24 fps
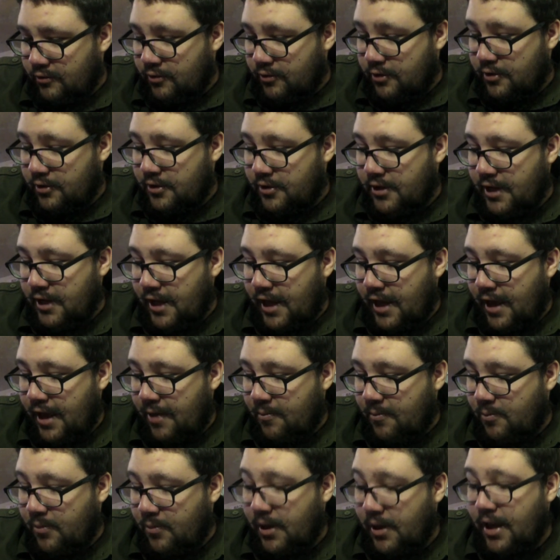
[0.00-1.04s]
Run
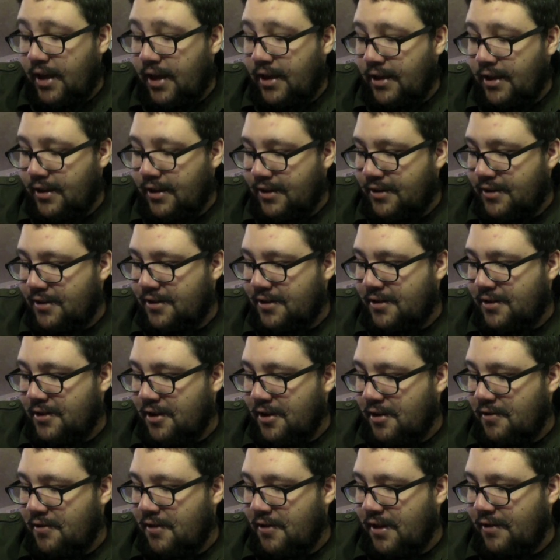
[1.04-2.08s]
DMB,
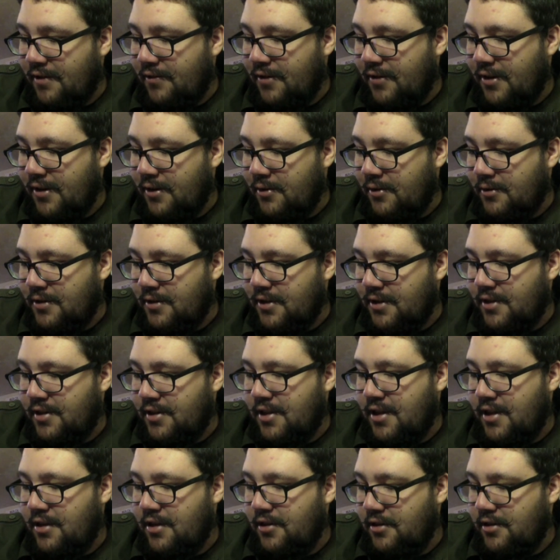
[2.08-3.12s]
Scott Rayfield,
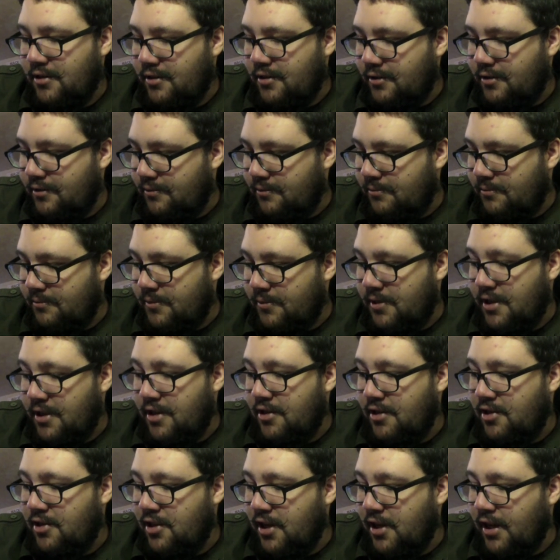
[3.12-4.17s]
Sin,
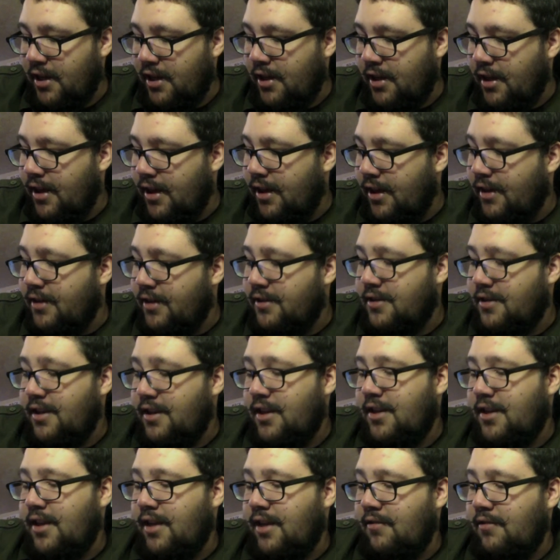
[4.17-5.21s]
Sinchi,
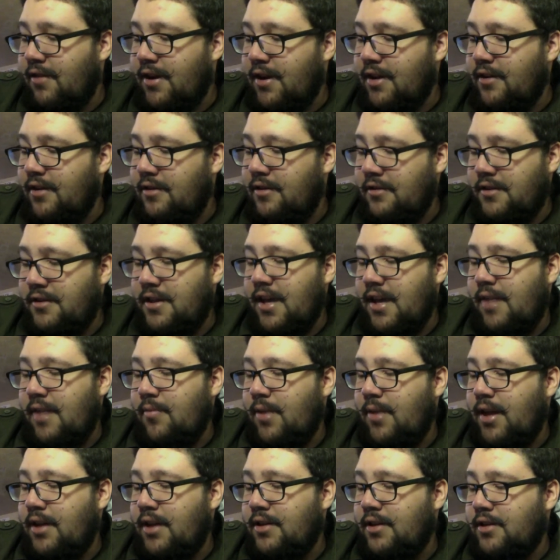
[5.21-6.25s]
Sneaky Raccoon,
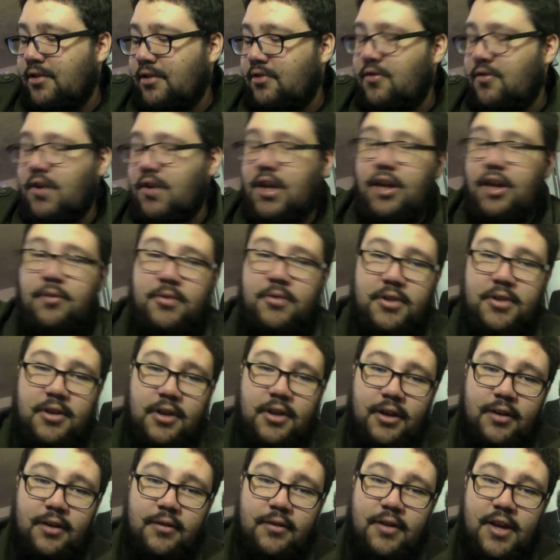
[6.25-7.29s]
TMH, and Triclops
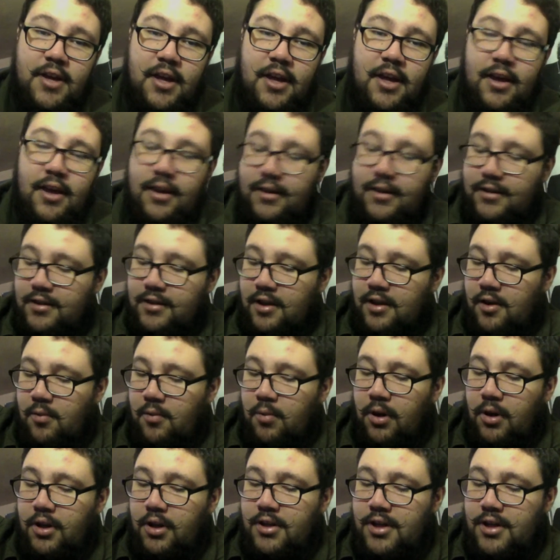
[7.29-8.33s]
Studio. So I
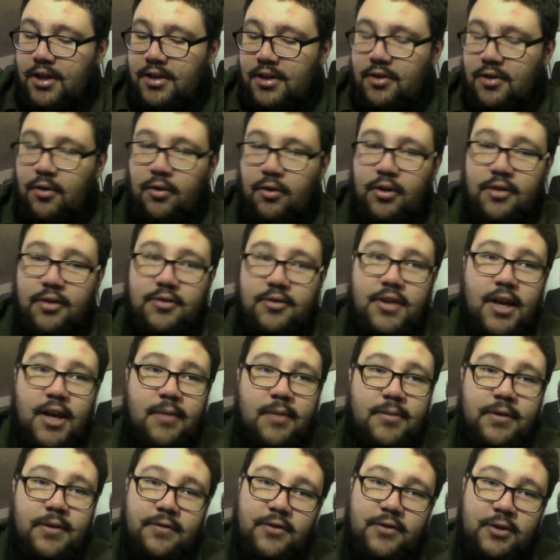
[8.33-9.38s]
apologise to all those
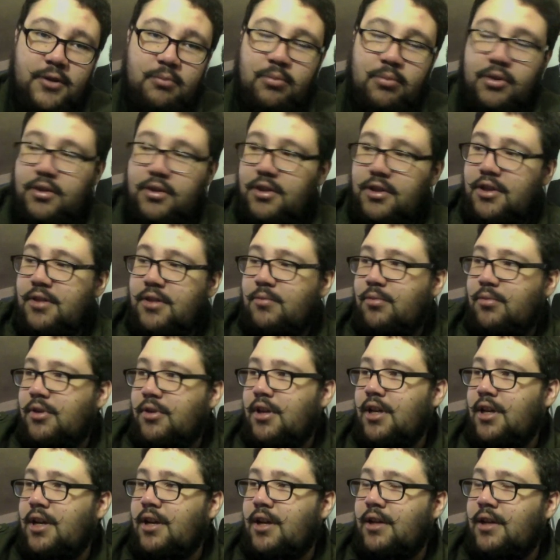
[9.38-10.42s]
names I've just butchered,
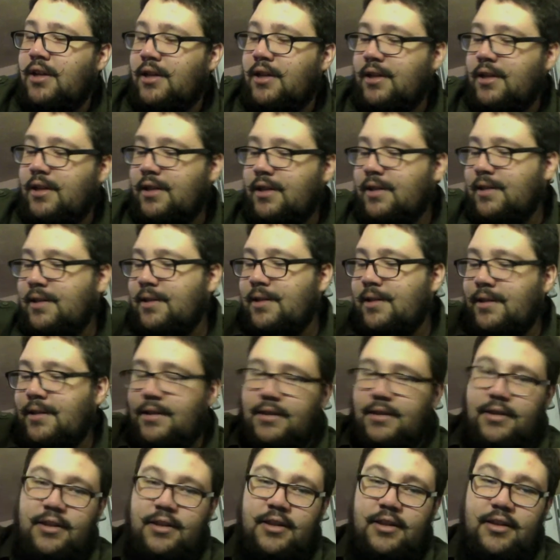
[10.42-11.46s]
but you know,
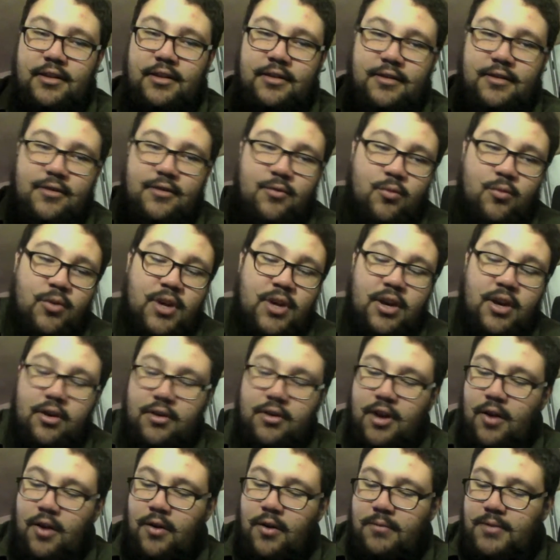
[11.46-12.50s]
we all
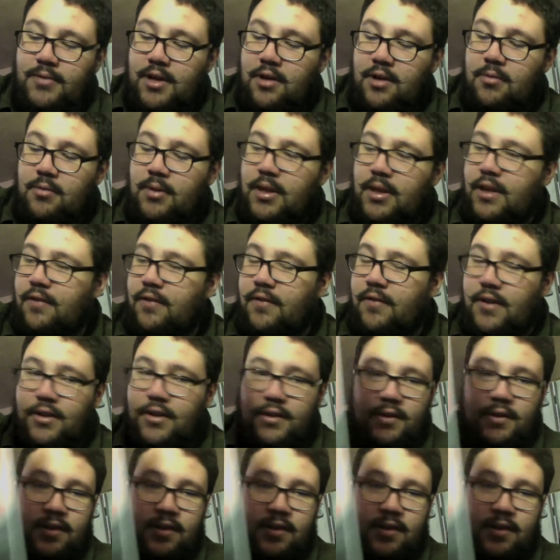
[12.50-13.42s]
know I'm terrible at these things.